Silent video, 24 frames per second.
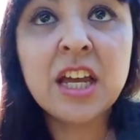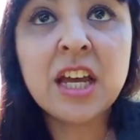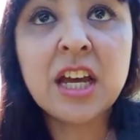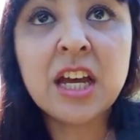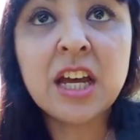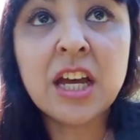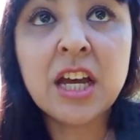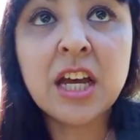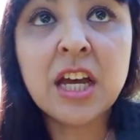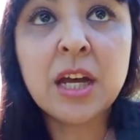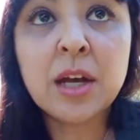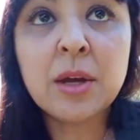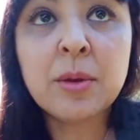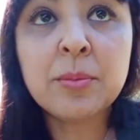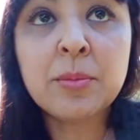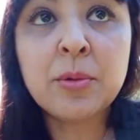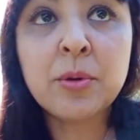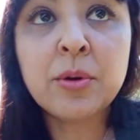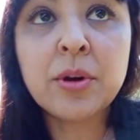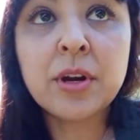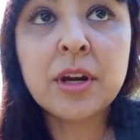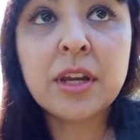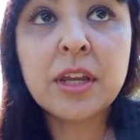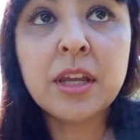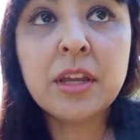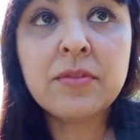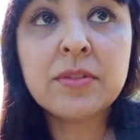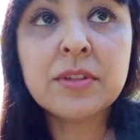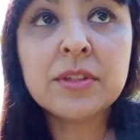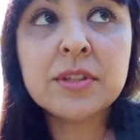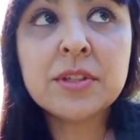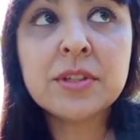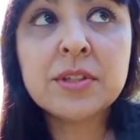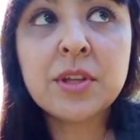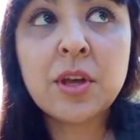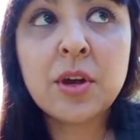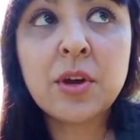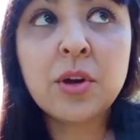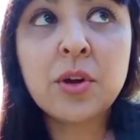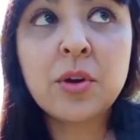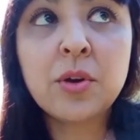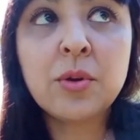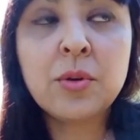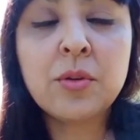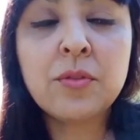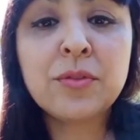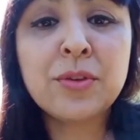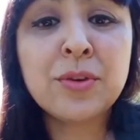Or even
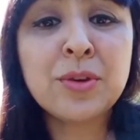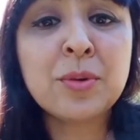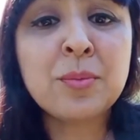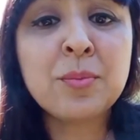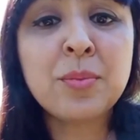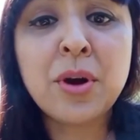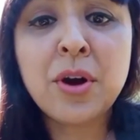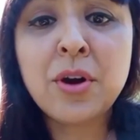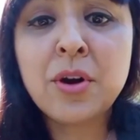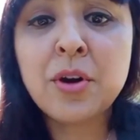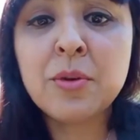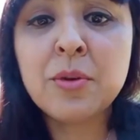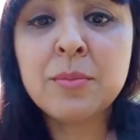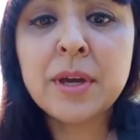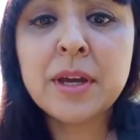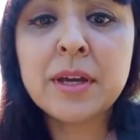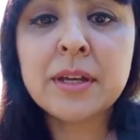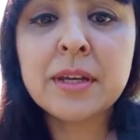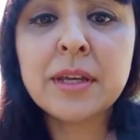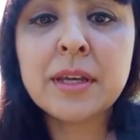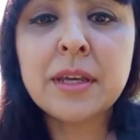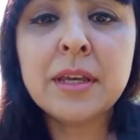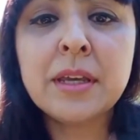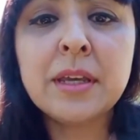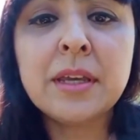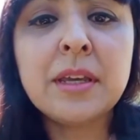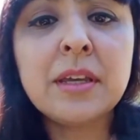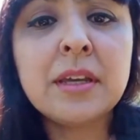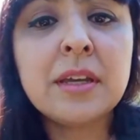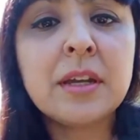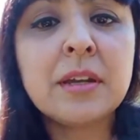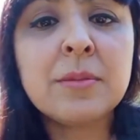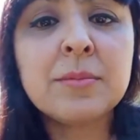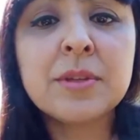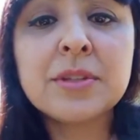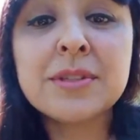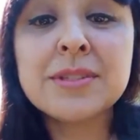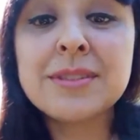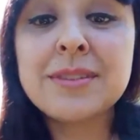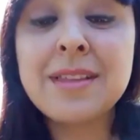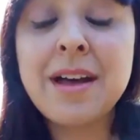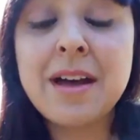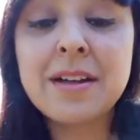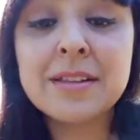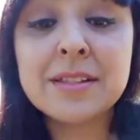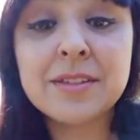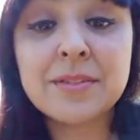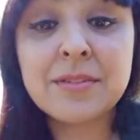so, if you could borrow money, there's
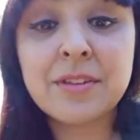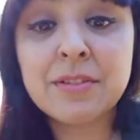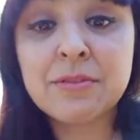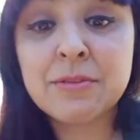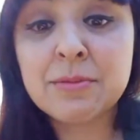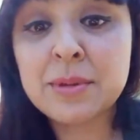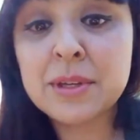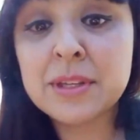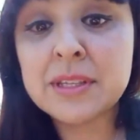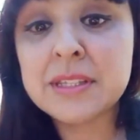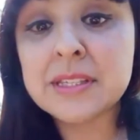lots of government